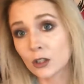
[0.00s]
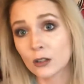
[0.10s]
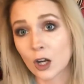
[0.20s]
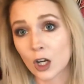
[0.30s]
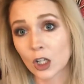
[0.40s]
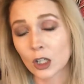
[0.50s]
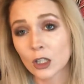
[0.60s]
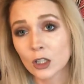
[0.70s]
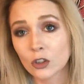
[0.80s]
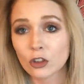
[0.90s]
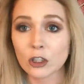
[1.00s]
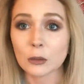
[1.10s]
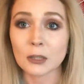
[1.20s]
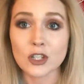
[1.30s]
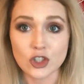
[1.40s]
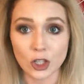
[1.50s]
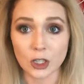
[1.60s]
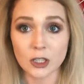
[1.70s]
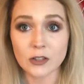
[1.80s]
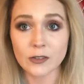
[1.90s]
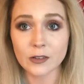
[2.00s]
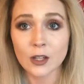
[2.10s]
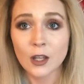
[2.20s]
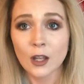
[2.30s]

long term endurance.